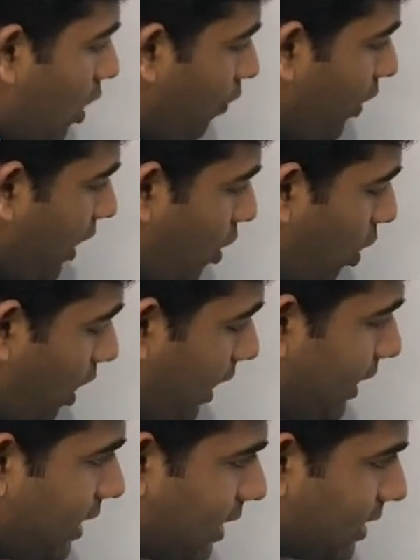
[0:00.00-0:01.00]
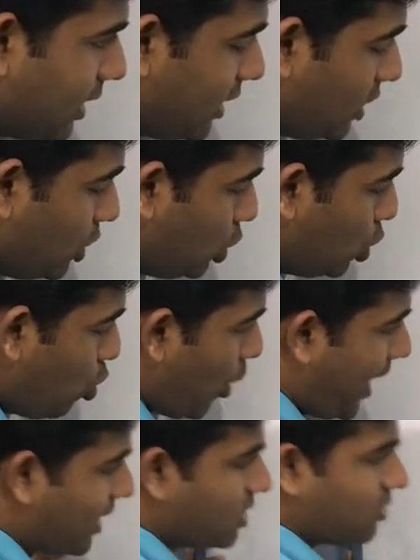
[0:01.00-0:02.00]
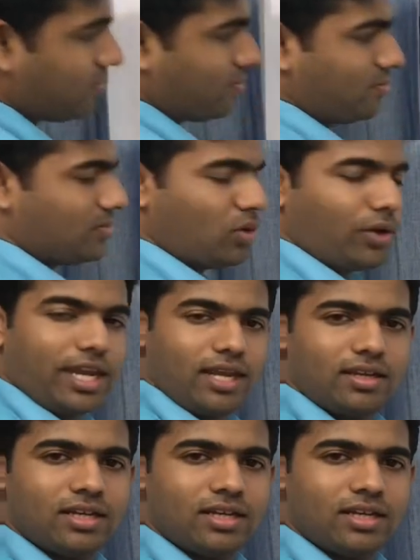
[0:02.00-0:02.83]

we call it as a 2x okay